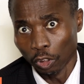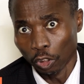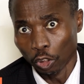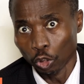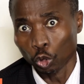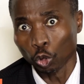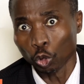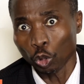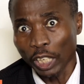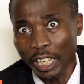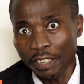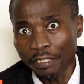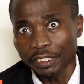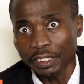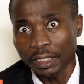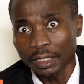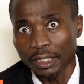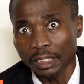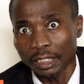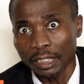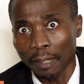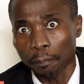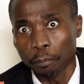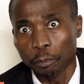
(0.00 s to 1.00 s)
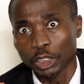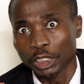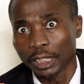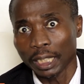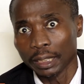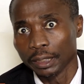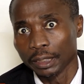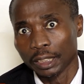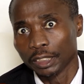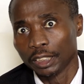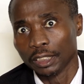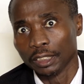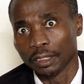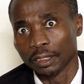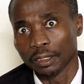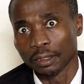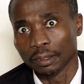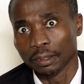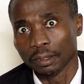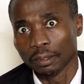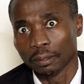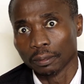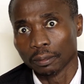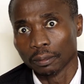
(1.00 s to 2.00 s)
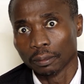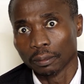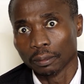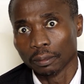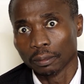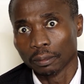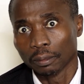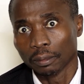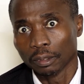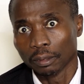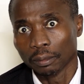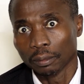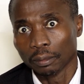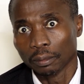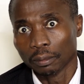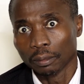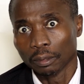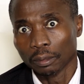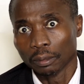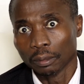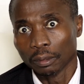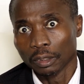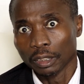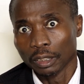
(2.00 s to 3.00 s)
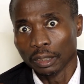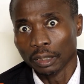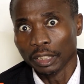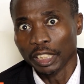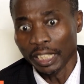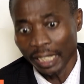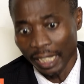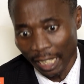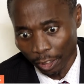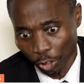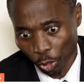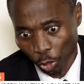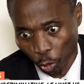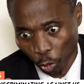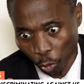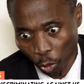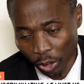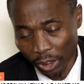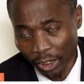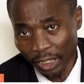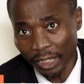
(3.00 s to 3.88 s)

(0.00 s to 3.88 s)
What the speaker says: to FCT Abuja indigents. He has shown